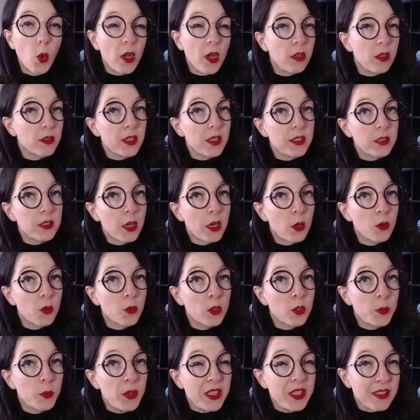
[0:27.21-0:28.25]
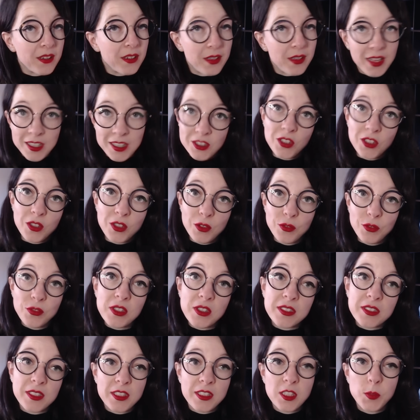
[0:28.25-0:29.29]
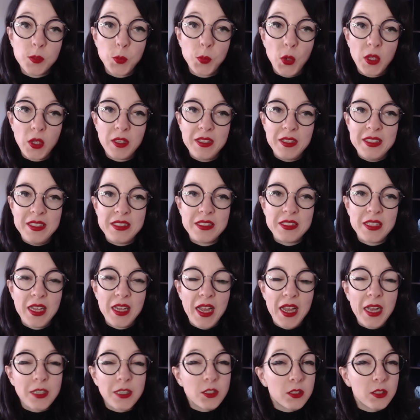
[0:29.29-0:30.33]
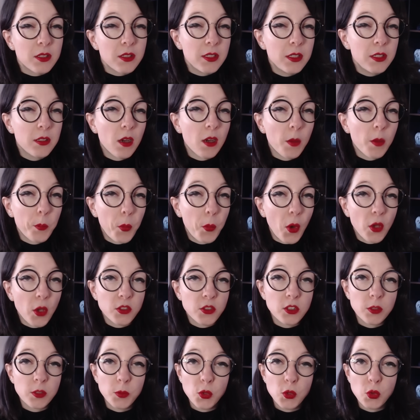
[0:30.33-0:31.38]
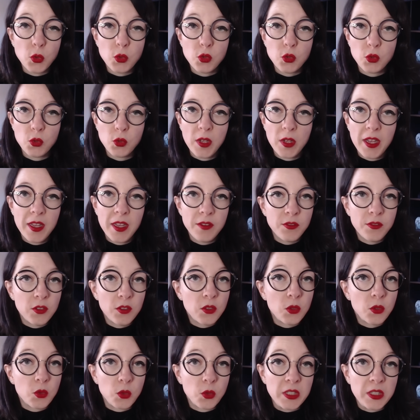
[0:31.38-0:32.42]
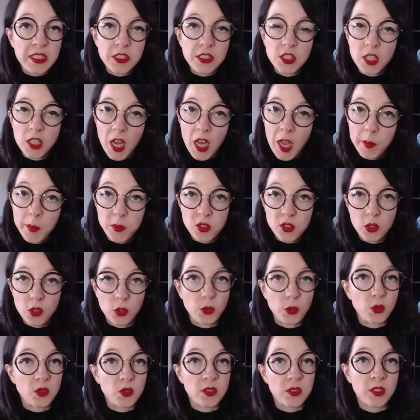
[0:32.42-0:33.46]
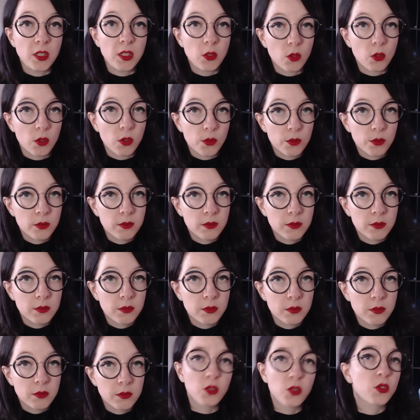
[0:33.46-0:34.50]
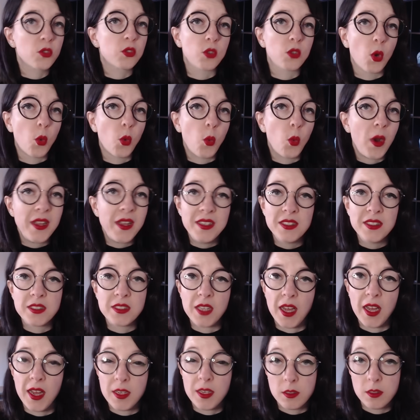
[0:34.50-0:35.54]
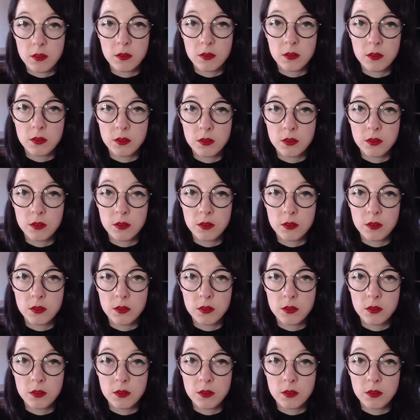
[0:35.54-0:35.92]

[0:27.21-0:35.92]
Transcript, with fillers: Well, that's how it would be in classical physics, but it's actually not possible to ever reach absolute zero. So why is that?